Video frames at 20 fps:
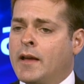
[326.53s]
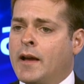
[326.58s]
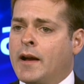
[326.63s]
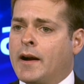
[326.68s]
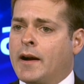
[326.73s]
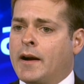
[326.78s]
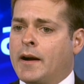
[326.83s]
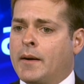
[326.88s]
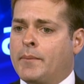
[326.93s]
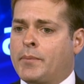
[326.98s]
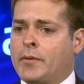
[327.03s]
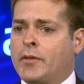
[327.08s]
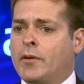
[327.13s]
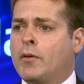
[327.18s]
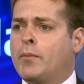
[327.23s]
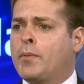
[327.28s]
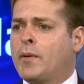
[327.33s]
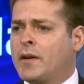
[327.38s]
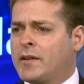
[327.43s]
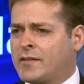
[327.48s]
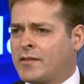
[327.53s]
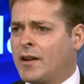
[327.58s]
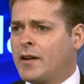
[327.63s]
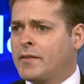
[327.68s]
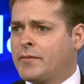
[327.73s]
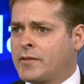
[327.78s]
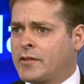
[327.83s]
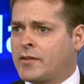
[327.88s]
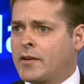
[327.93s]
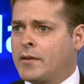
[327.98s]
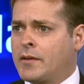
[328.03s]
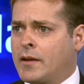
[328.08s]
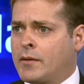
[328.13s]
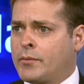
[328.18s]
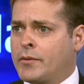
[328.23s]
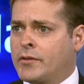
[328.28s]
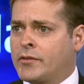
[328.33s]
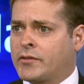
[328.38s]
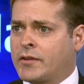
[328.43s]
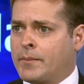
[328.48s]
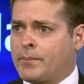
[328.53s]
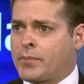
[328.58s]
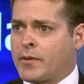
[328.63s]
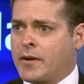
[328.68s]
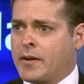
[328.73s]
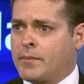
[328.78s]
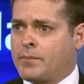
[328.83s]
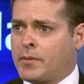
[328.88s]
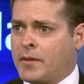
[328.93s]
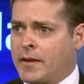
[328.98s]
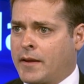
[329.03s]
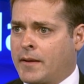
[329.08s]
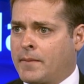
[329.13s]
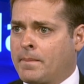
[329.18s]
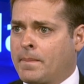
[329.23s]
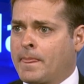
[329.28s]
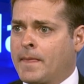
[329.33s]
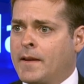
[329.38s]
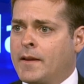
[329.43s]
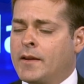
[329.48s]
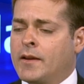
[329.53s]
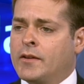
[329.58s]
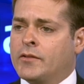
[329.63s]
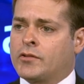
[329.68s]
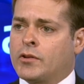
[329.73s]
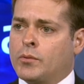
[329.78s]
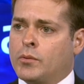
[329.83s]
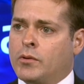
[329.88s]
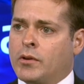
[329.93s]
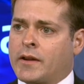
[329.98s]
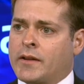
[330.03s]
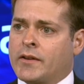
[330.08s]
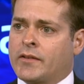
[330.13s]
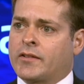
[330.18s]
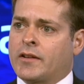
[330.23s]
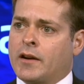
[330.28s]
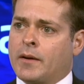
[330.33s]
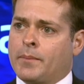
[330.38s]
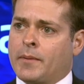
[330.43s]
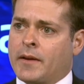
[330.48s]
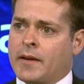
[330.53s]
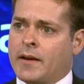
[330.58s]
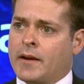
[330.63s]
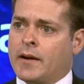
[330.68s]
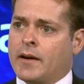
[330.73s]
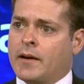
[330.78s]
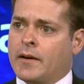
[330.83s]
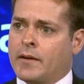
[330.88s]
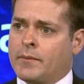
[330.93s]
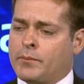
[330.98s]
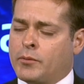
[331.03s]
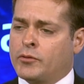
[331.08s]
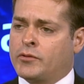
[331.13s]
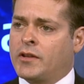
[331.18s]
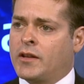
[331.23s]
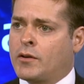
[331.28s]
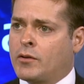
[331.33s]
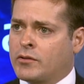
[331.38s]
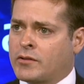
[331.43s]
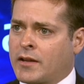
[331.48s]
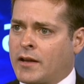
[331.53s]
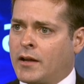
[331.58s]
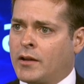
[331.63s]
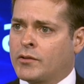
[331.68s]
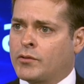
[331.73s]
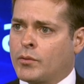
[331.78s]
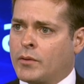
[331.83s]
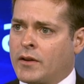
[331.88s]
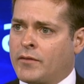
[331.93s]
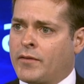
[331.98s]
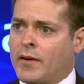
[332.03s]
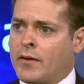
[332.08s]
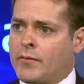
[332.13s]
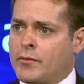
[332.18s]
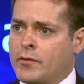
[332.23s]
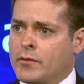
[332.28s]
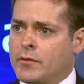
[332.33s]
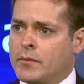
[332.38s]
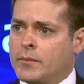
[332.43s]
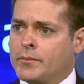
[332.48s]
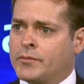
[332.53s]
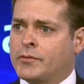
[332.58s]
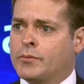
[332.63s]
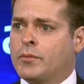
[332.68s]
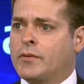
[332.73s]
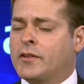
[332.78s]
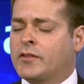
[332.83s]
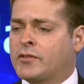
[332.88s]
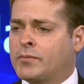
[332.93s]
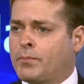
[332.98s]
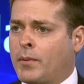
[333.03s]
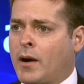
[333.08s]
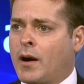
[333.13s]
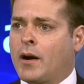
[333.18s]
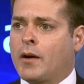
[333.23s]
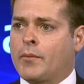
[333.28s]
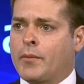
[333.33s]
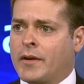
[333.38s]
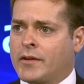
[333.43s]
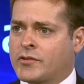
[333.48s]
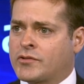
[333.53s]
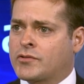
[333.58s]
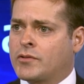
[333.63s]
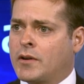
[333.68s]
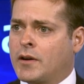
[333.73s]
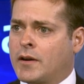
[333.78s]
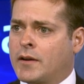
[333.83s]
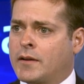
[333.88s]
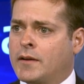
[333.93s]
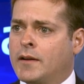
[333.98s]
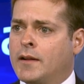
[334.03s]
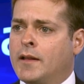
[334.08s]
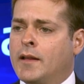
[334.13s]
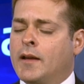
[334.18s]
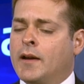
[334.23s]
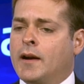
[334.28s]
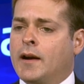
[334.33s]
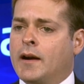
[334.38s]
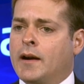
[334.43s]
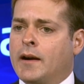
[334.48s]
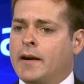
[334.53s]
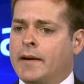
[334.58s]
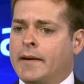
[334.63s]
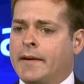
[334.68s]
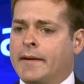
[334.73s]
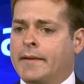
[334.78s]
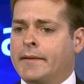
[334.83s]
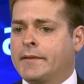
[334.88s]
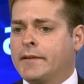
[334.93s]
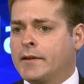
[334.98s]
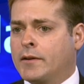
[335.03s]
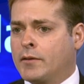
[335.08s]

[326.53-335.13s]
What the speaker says: But it's obviously a real estate play. Mm-hmm. So we're looking to set up a boutique hotel, 25 rooms, with a spa, restaurant, a